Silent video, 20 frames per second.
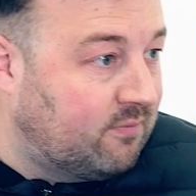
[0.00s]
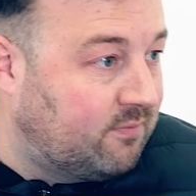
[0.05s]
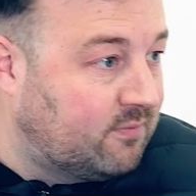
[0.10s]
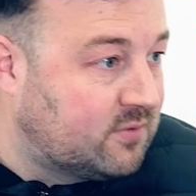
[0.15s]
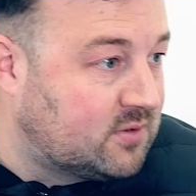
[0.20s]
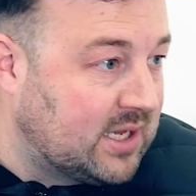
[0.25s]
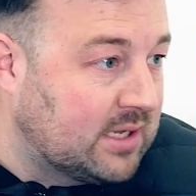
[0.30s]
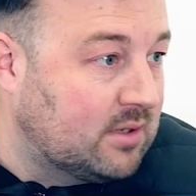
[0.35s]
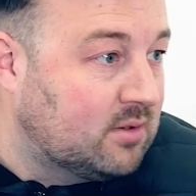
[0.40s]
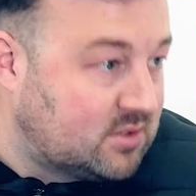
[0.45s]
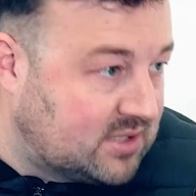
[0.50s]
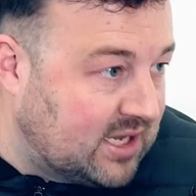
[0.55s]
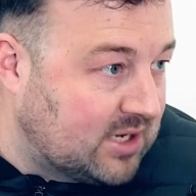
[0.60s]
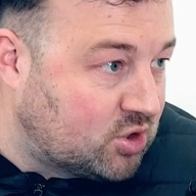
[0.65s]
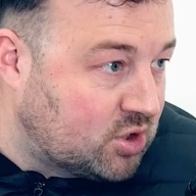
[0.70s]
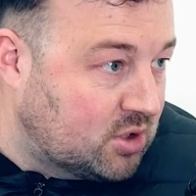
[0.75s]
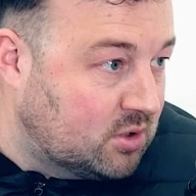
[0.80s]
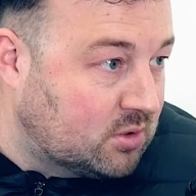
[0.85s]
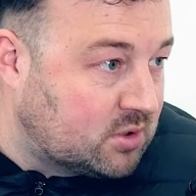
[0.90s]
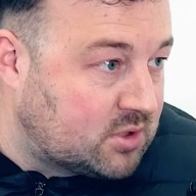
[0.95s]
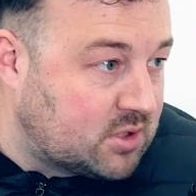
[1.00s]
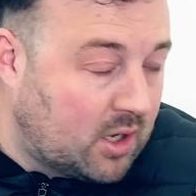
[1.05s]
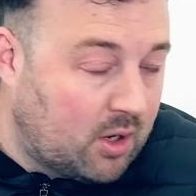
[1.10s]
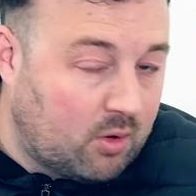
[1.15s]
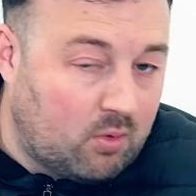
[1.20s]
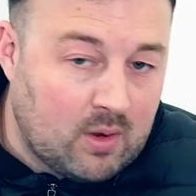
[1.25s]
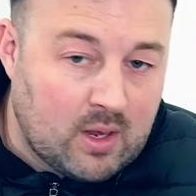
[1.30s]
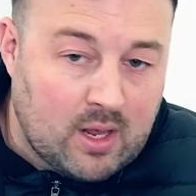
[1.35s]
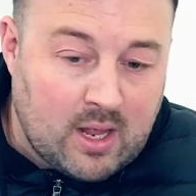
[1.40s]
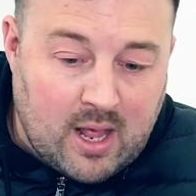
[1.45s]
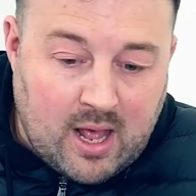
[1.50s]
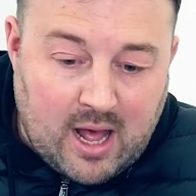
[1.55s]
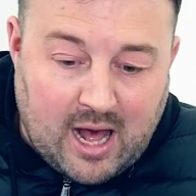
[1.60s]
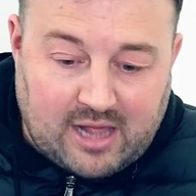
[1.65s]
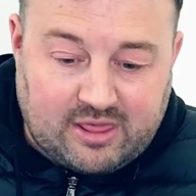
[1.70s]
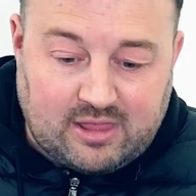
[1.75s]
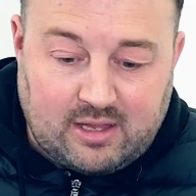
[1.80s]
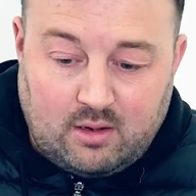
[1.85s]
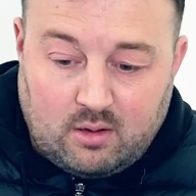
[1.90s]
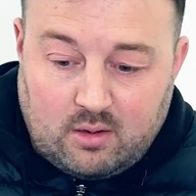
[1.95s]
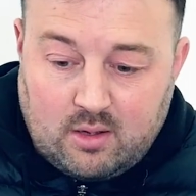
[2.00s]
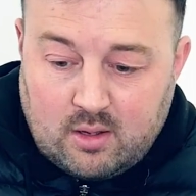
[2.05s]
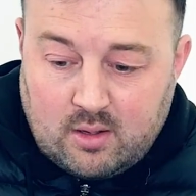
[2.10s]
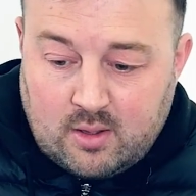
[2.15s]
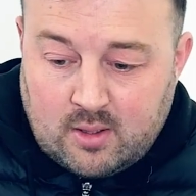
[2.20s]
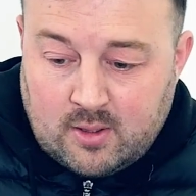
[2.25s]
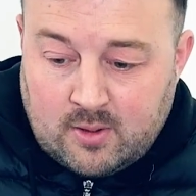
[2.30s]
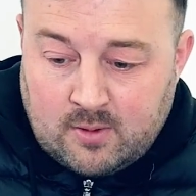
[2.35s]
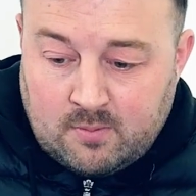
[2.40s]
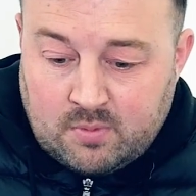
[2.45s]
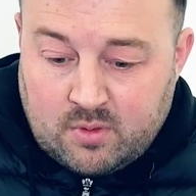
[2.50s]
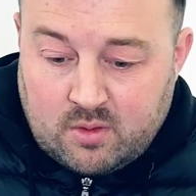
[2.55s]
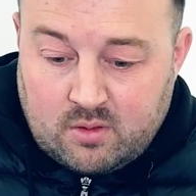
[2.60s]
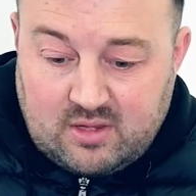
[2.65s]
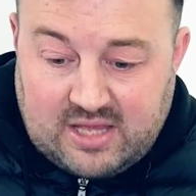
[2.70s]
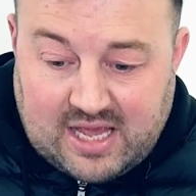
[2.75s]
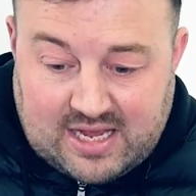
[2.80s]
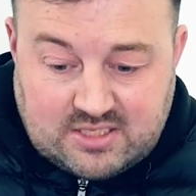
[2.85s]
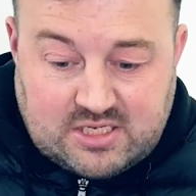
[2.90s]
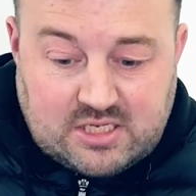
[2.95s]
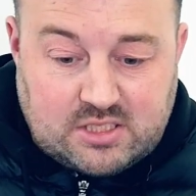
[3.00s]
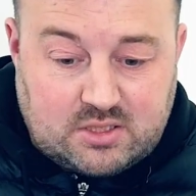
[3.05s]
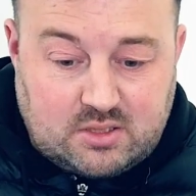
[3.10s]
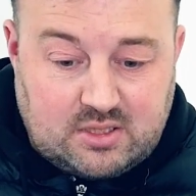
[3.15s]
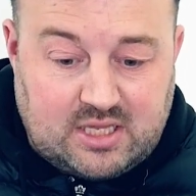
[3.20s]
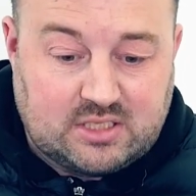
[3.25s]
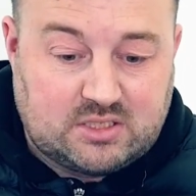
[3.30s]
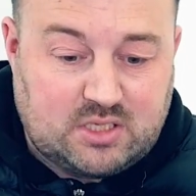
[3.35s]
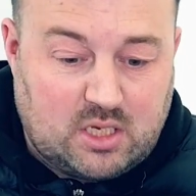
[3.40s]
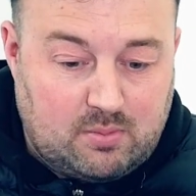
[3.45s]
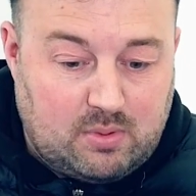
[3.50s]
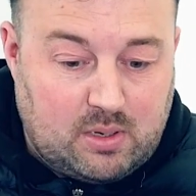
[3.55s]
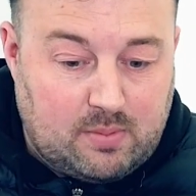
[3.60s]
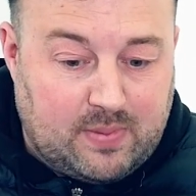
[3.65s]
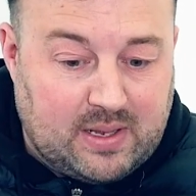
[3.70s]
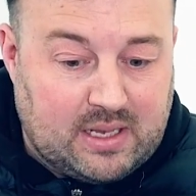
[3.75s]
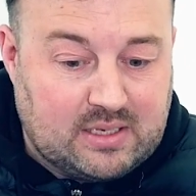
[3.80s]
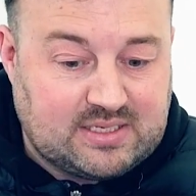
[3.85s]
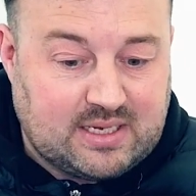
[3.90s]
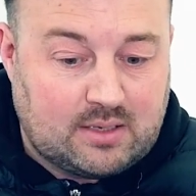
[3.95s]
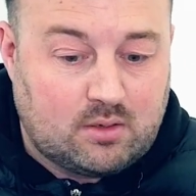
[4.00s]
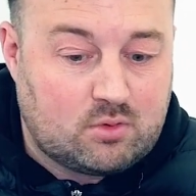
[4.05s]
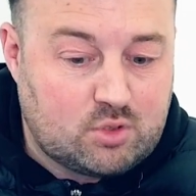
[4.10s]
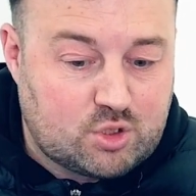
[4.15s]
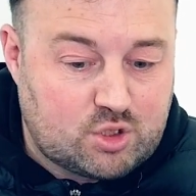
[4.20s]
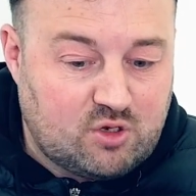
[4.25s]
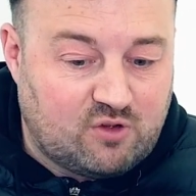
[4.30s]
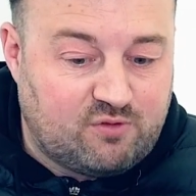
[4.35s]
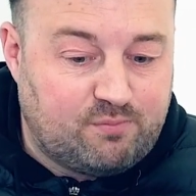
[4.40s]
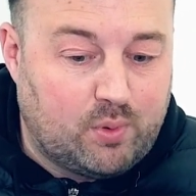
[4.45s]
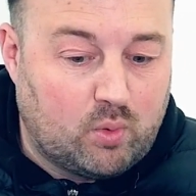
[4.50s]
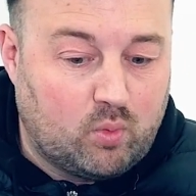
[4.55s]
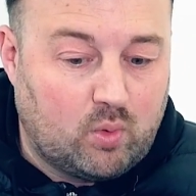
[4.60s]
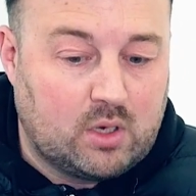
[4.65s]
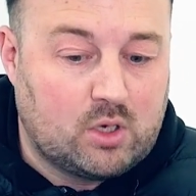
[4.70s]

sessions. So I think, yes, there's going to be a bit of technical stuff, but we're